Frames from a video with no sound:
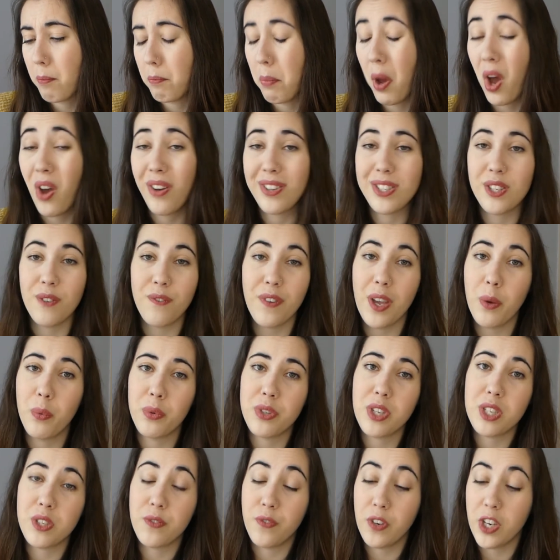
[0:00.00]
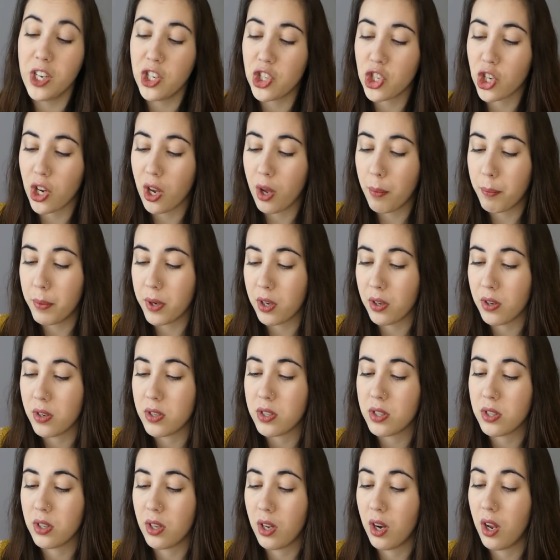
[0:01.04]
persevere with this feature
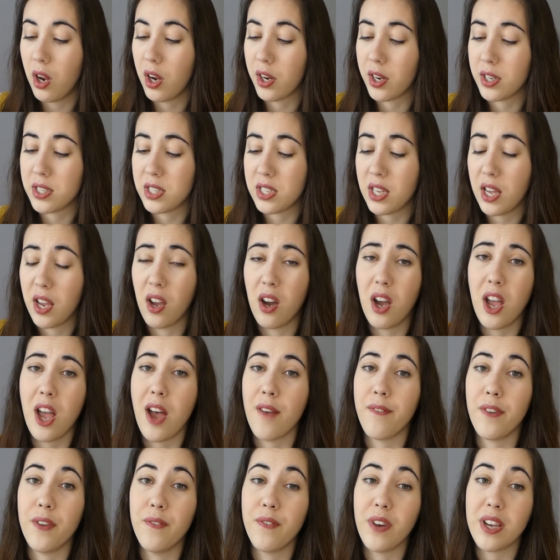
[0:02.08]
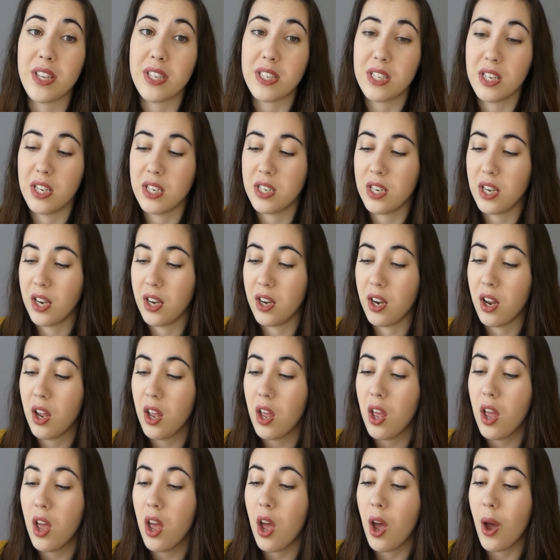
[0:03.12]
because, like I say, I have invested in
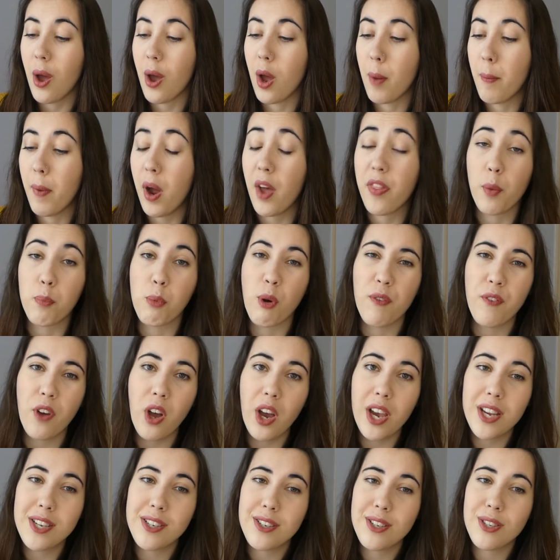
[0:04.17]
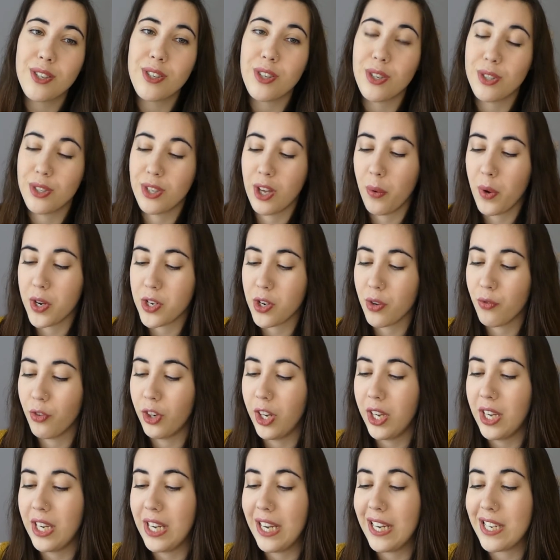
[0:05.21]
other providers, so I don't
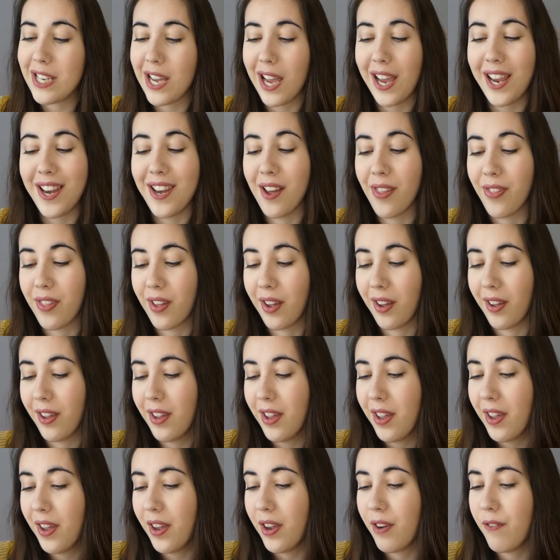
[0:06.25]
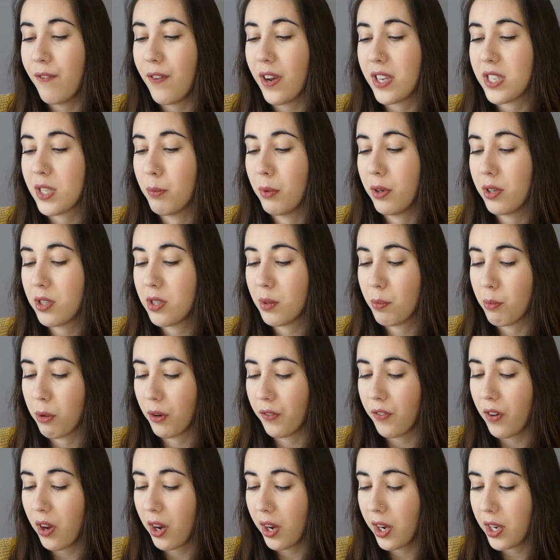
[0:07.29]
really need another investment
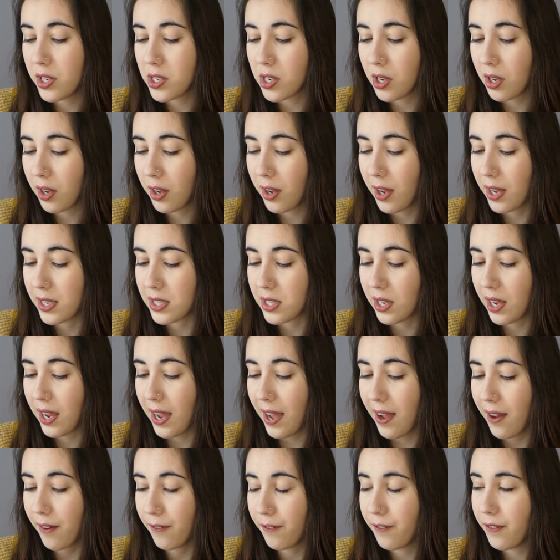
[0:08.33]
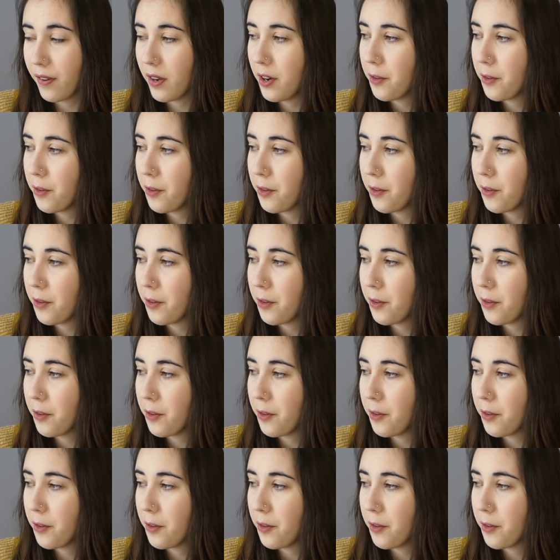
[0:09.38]
provider as I have